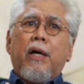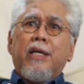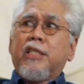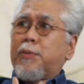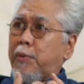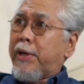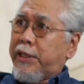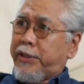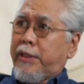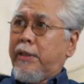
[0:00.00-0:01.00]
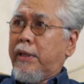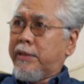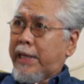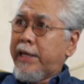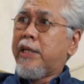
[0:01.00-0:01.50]
inspiration
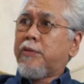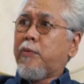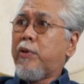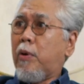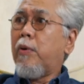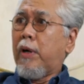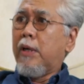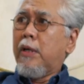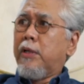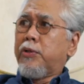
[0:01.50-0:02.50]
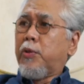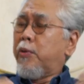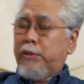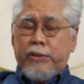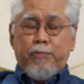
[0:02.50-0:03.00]
as ideas for your work.
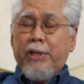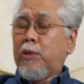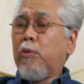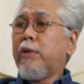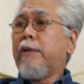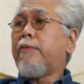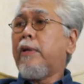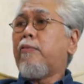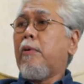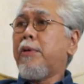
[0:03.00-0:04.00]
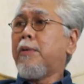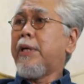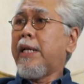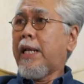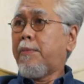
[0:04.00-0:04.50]
So it's make no difference from me
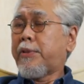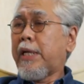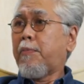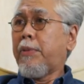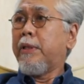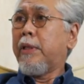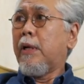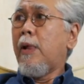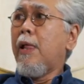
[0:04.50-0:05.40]
being an abstract painter.